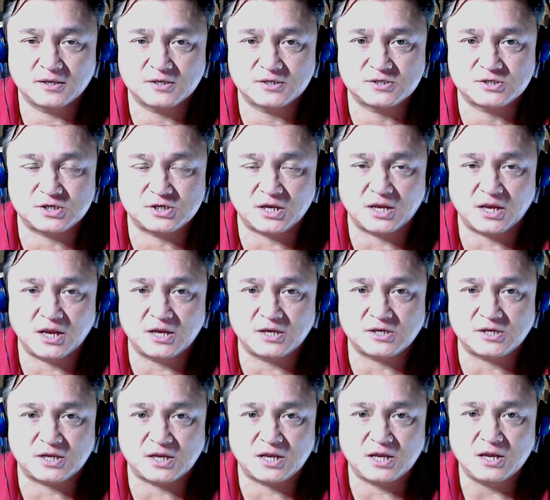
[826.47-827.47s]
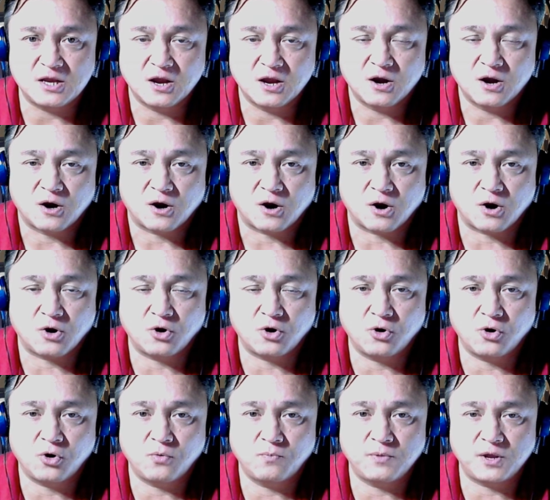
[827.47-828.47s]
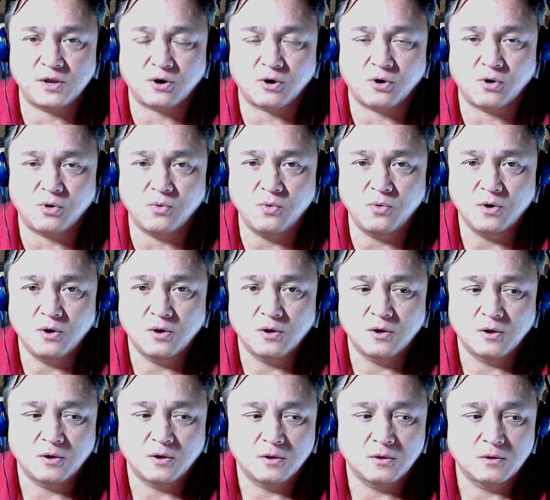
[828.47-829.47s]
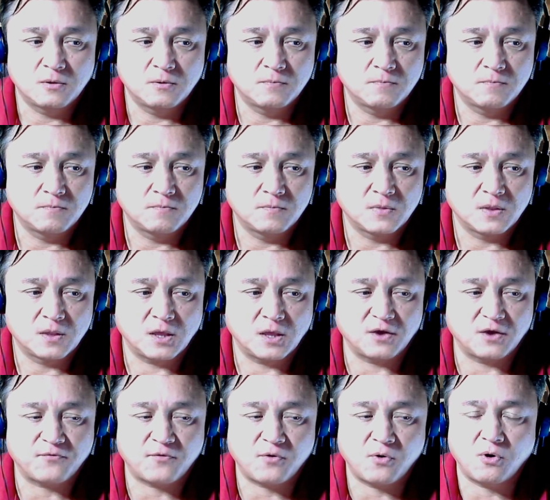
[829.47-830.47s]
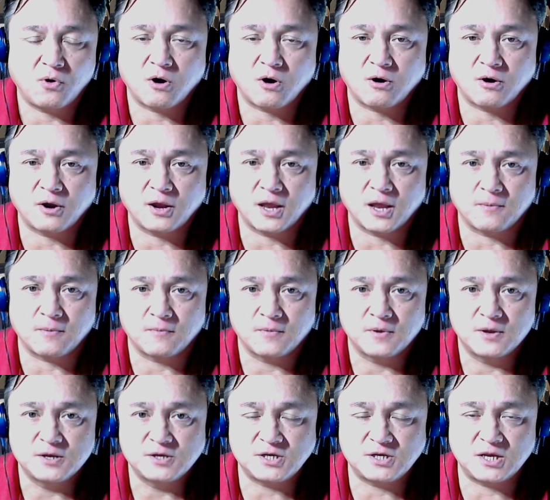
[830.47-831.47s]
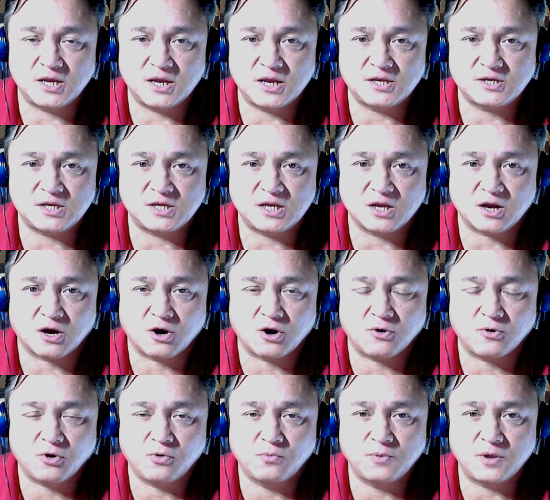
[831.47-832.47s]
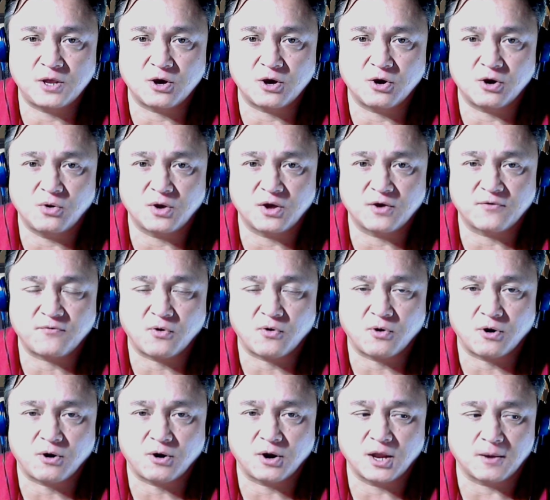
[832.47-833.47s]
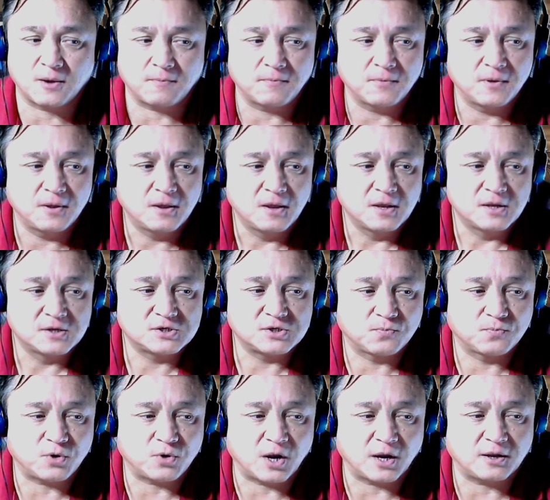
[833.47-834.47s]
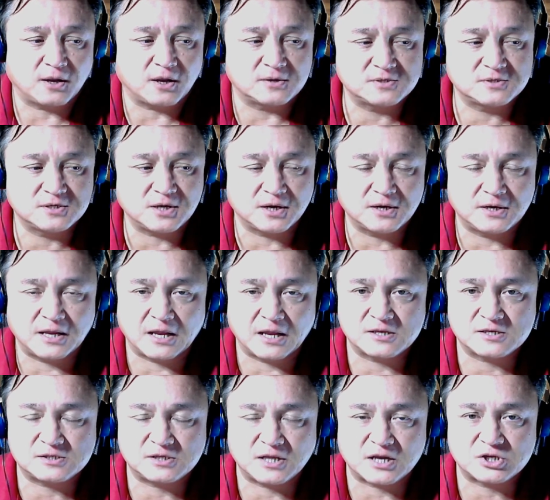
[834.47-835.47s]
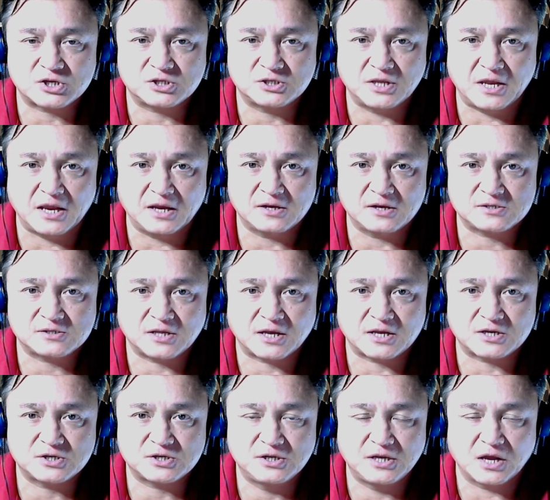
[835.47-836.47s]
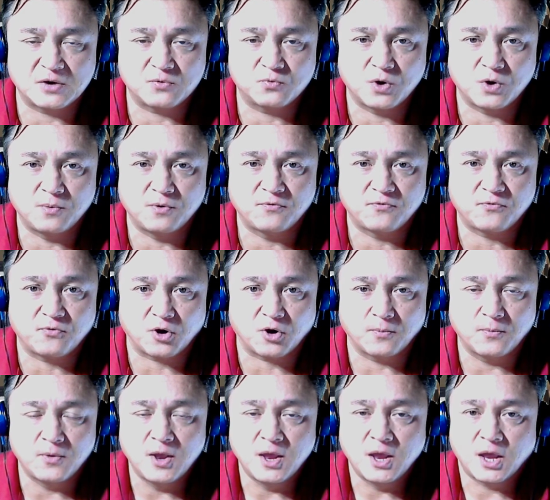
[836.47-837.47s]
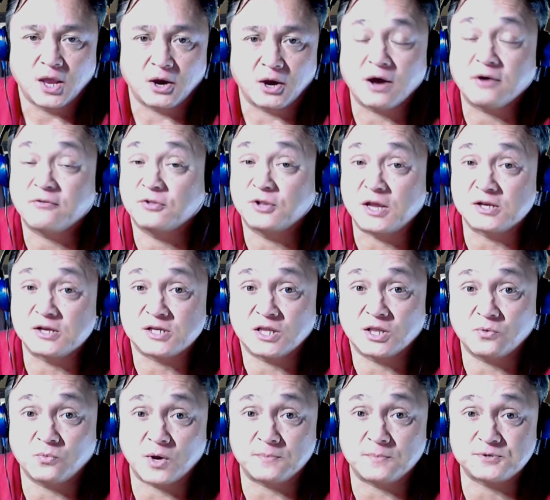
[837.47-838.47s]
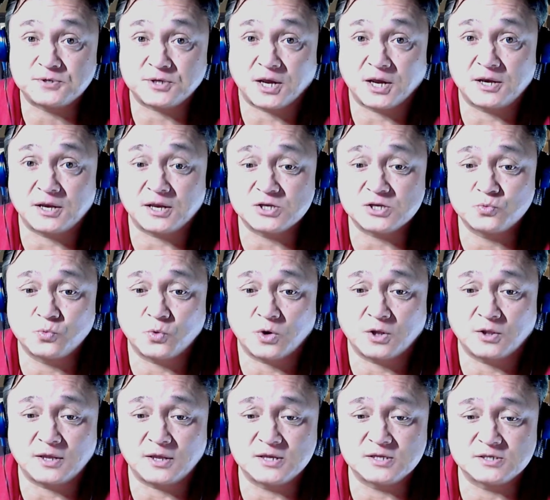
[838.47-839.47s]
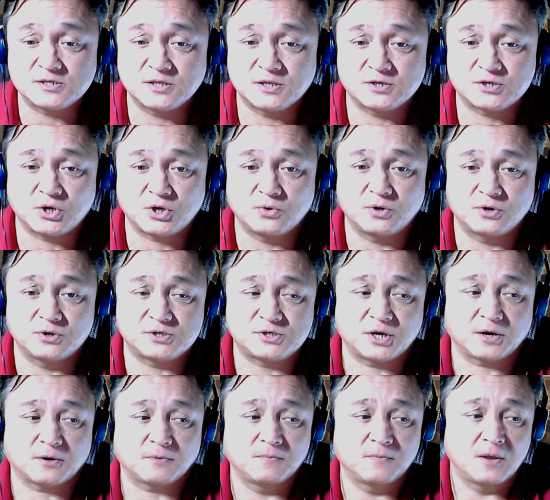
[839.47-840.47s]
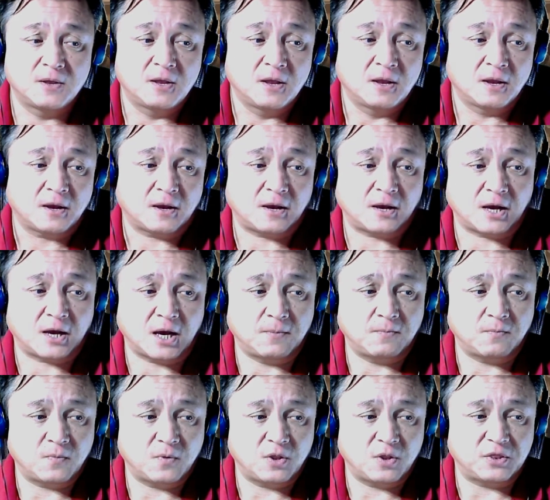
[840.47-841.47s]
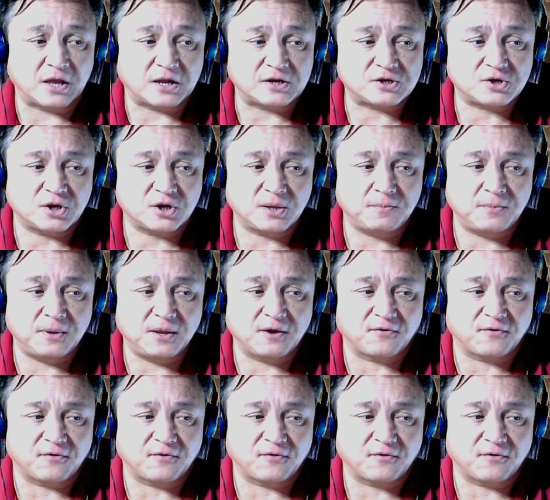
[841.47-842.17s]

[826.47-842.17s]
GETROBOFORM. GETROBOFORM. So primeconcepts.net/link/get-roboform. I'll have links on the website as well as in the show notes here. That's going to be a